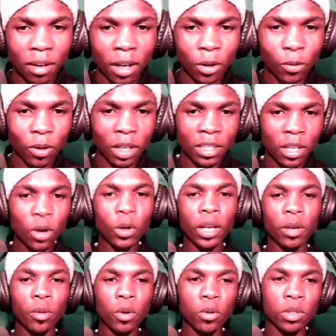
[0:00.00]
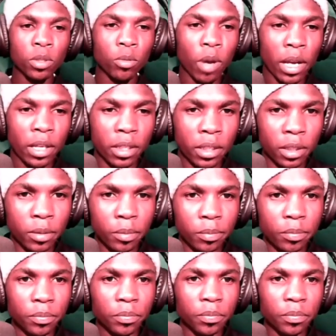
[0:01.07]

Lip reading: Varu wataura hivyo kutipa hivyo.